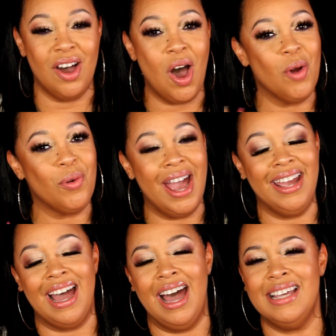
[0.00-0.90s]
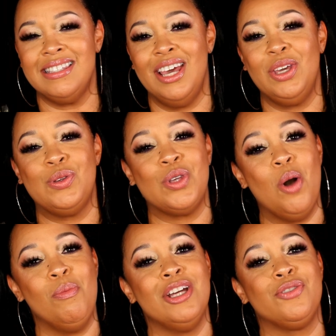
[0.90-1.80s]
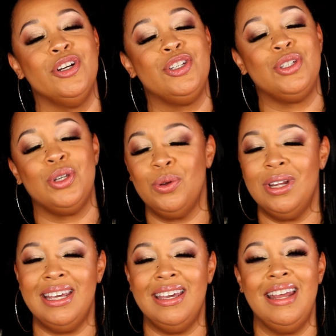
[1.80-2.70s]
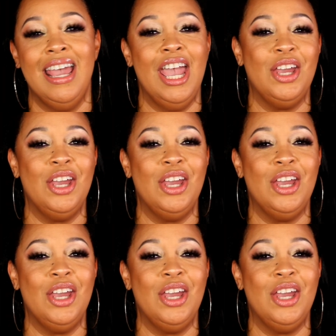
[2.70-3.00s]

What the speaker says: Alright guys, thank you so much for tuning in,